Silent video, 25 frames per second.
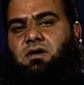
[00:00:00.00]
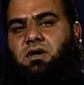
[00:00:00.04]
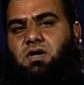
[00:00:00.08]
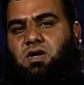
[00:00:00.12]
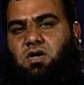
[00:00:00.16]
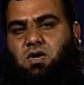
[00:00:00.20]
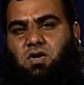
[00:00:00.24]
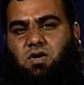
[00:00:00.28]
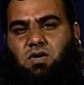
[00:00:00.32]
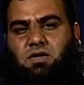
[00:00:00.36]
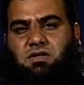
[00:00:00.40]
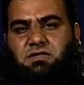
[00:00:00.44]

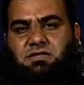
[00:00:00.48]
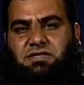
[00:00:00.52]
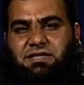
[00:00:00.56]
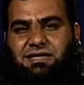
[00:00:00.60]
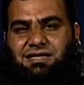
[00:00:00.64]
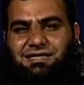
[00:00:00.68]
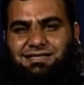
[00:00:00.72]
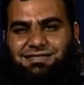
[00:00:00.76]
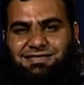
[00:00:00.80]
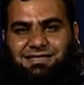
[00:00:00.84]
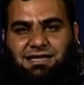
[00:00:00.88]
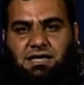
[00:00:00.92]
calls
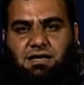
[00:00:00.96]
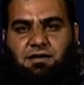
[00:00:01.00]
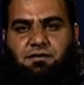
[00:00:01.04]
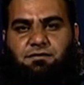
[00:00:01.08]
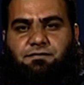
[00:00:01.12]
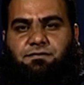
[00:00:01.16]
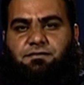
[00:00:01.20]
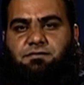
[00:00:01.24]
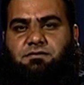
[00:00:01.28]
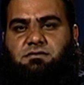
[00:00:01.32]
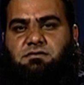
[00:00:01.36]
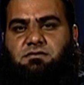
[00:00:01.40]

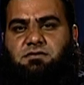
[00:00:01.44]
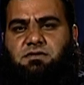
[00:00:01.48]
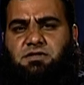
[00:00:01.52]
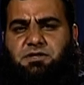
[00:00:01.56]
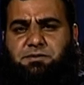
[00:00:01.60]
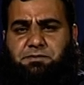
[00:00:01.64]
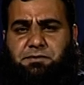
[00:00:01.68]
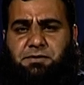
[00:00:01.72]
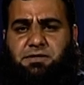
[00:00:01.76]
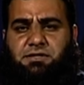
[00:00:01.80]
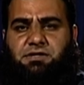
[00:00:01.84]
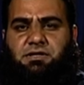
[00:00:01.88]
itself
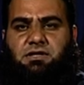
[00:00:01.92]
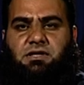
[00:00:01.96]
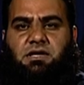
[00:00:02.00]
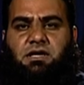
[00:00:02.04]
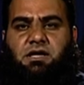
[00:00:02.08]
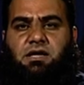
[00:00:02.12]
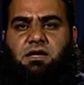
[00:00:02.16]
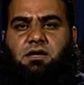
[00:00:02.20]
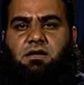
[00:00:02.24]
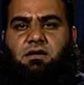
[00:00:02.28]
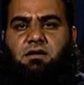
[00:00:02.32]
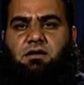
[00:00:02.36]

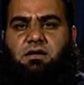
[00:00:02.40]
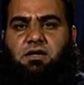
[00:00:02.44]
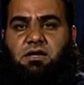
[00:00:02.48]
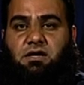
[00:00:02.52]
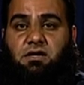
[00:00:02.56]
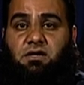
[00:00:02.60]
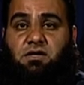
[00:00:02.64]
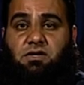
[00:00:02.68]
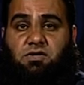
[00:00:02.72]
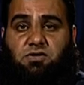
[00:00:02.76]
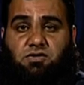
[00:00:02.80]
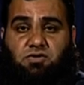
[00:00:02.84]
repeatedly
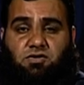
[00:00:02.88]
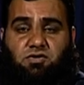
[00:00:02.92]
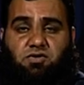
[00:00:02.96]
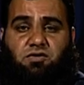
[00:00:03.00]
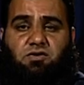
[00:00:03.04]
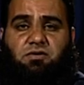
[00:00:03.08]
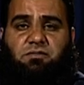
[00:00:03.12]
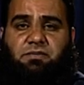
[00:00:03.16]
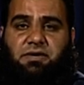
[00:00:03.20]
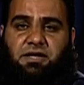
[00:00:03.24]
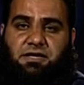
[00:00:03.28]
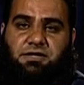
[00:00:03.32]
in control
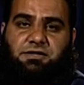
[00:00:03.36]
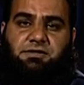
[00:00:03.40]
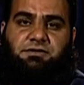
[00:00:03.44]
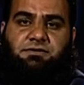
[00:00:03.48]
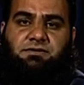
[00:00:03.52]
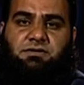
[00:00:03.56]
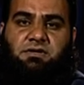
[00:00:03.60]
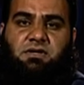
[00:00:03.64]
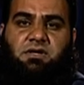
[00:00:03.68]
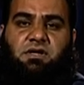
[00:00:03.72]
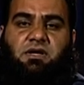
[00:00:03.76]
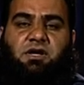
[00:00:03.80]
manner
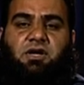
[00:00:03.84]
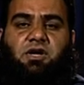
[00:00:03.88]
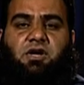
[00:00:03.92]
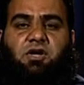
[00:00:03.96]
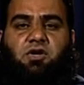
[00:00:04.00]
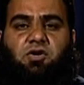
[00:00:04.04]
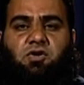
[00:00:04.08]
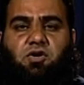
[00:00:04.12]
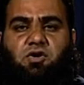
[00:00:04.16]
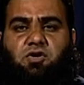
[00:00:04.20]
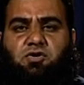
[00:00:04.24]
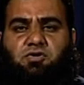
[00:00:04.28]

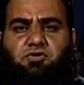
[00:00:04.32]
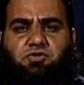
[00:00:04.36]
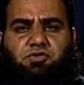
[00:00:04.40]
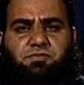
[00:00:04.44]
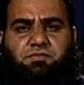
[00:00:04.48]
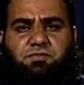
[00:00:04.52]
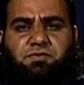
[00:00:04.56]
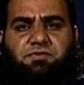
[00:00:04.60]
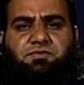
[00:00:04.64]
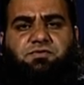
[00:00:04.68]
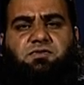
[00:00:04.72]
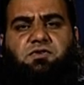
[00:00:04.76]
in order to
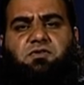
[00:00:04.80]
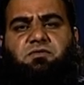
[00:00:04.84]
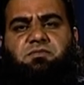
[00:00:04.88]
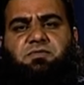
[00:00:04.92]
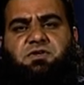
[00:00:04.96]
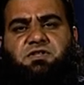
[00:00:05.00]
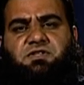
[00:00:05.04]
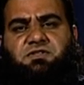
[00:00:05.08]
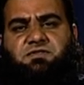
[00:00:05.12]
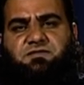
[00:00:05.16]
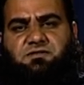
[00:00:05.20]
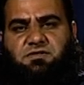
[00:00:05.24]
perform
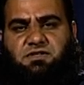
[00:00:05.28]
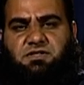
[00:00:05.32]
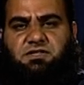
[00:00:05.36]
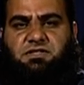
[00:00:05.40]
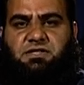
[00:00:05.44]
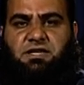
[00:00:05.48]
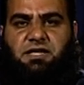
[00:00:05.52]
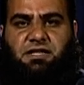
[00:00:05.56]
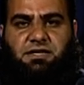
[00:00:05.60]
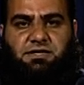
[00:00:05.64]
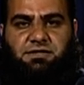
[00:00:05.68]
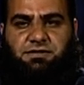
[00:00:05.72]
its
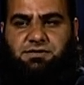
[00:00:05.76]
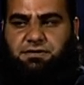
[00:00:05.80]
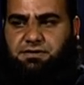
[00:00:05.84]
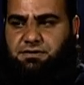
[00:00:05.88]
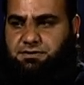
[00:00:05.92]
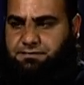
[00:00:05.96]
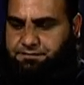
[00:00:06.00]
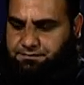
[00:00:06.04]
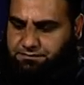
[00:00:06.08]
functionality.